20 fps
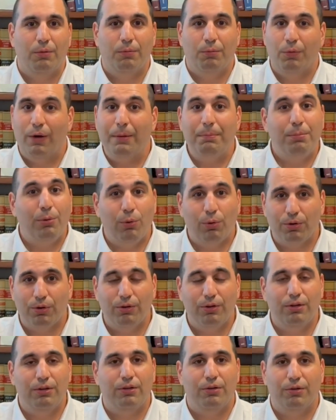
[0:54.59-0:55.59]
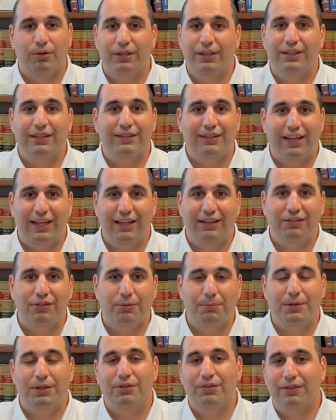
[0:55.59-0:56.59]
web portal, or in this case, you'd
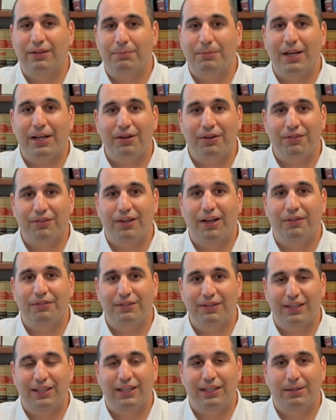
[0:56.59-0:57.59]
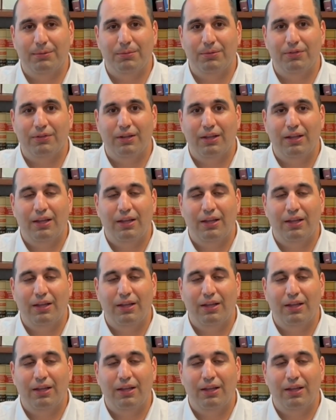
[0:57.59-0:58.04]
be using Microsoft Teams,